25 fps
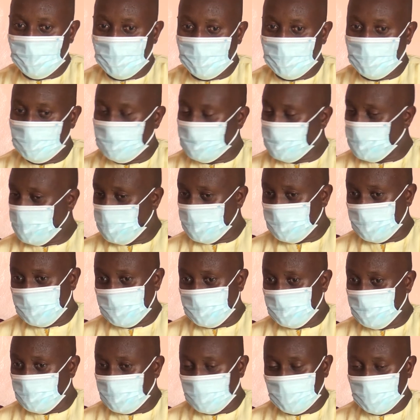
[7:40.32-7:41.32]
it
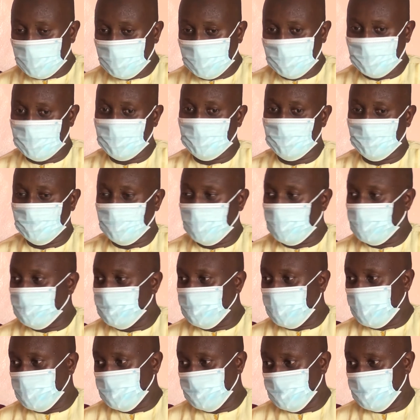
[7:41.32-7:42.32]
was not easy to be in
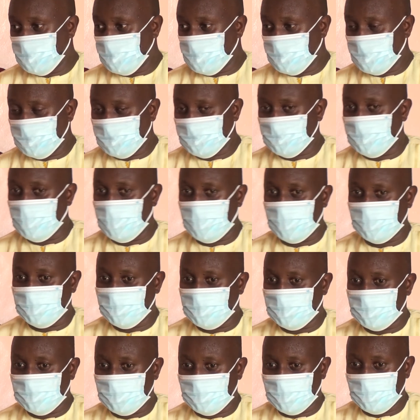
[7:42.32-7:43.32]
Banjul those
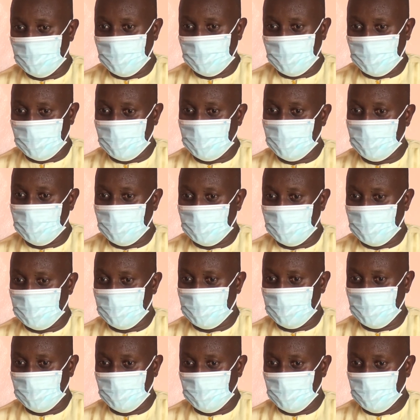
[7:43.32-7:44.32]
days.
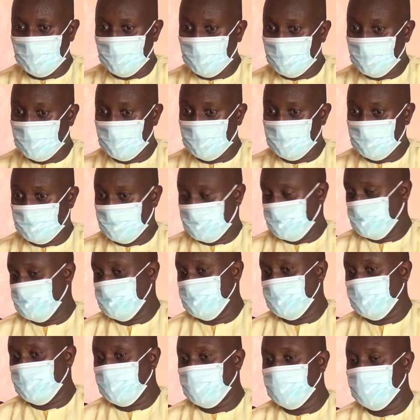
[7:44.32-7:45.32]
You know,
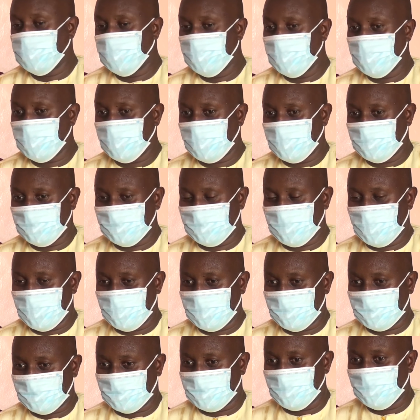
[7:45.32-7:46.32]
it's
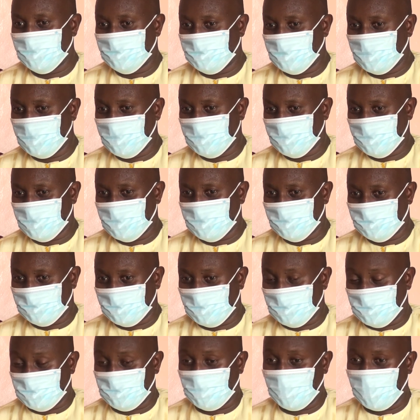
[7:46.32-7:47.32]
like a celebration of
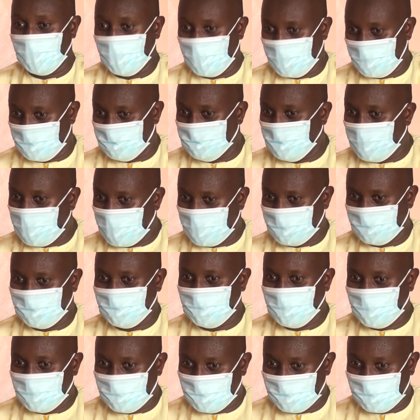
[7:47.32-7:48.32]
the plague back
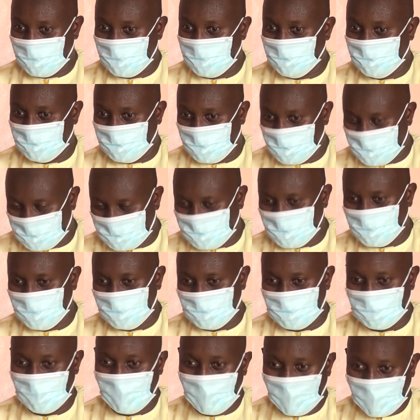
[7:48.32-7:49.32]
then in the
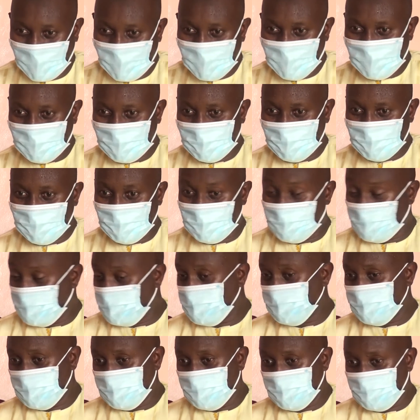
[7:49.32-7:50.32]
50s, you
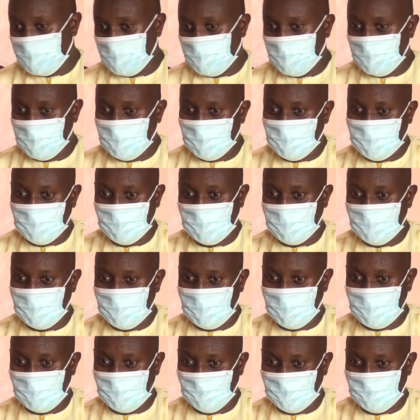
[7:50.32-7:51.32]
know, in
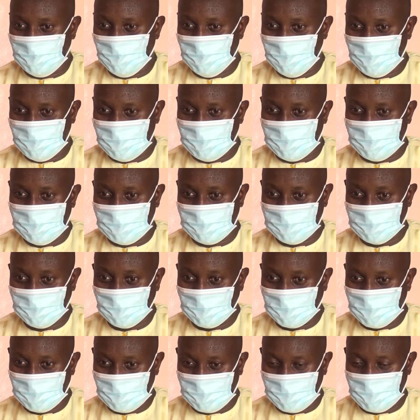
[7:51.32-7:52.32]
the 40s,
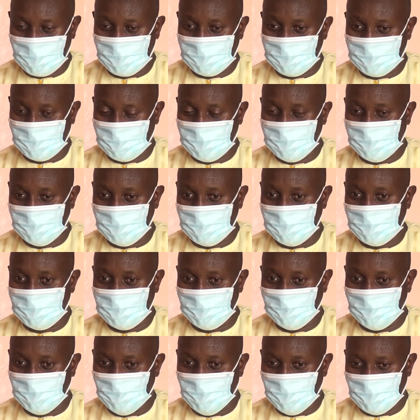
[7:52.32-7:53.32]
in the 30s
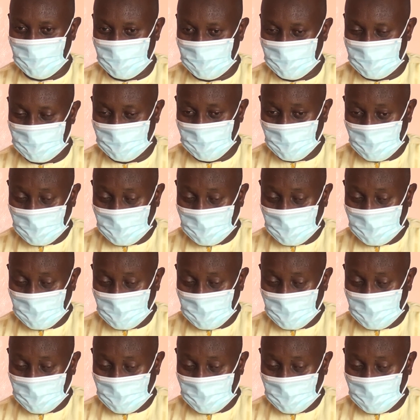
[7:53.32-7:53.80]
and 40s.